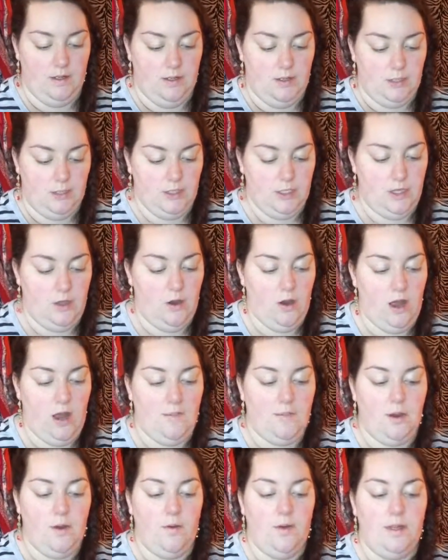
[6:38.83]
So
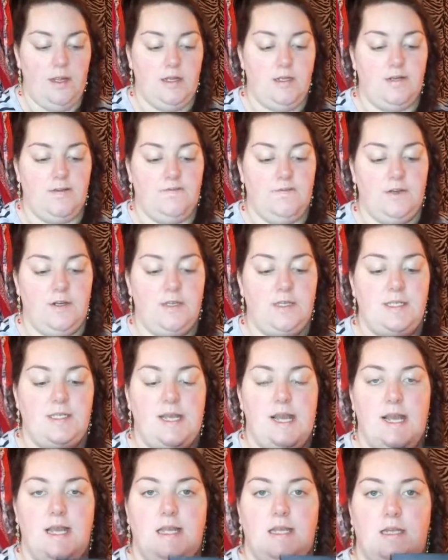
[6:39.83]
I'm going to first
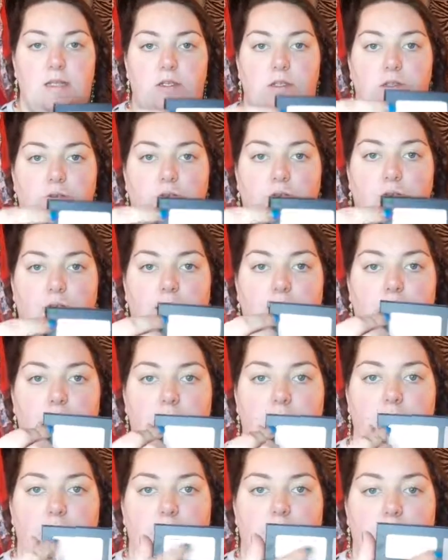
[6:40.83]
take this really
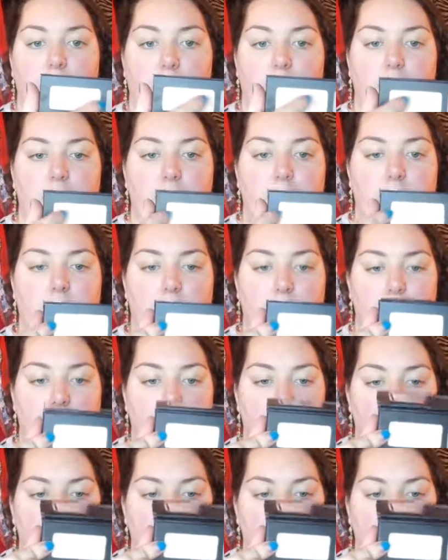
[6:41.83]
big shadow right here.